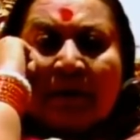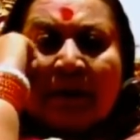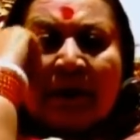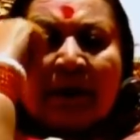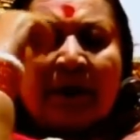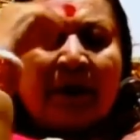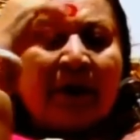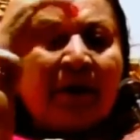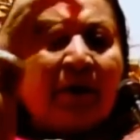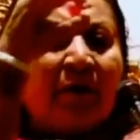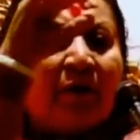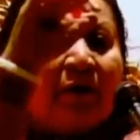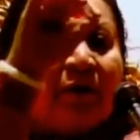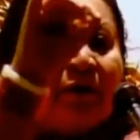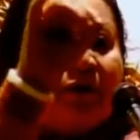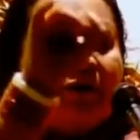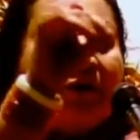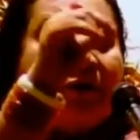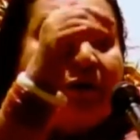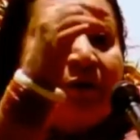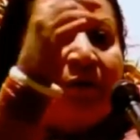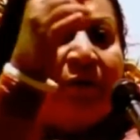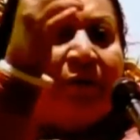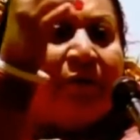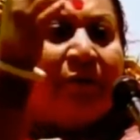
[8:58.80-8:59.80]
There are
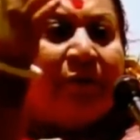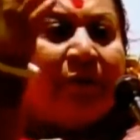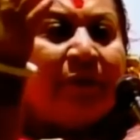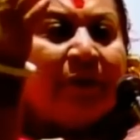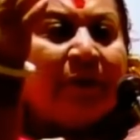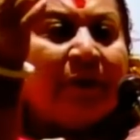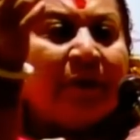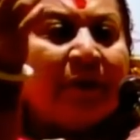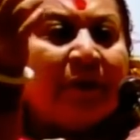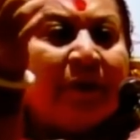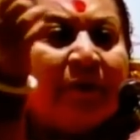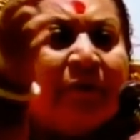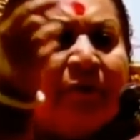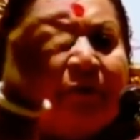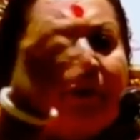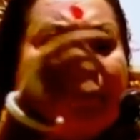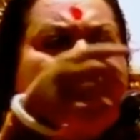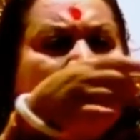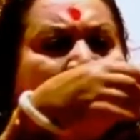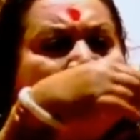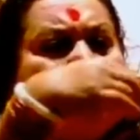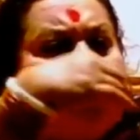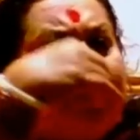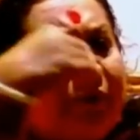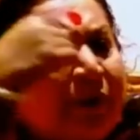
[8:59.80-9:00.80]
lots of
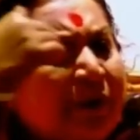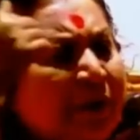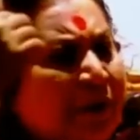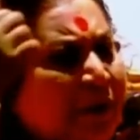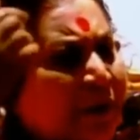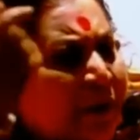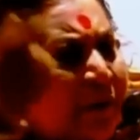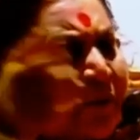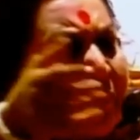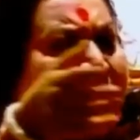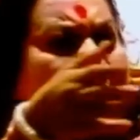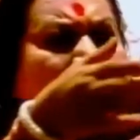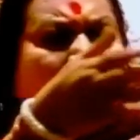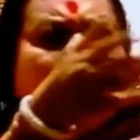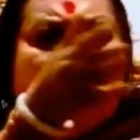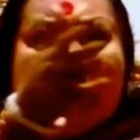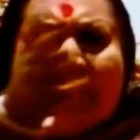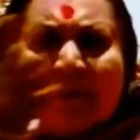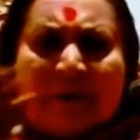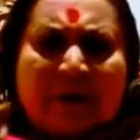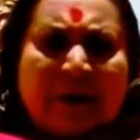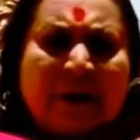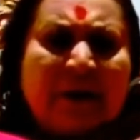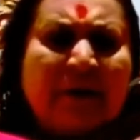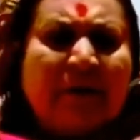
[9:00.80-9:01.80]
worms going round it,
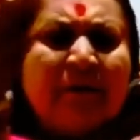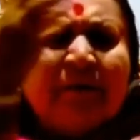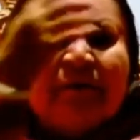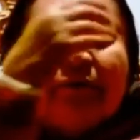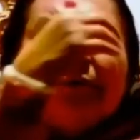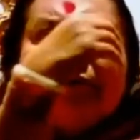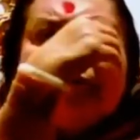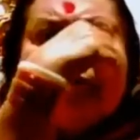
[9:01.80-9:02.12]
all right.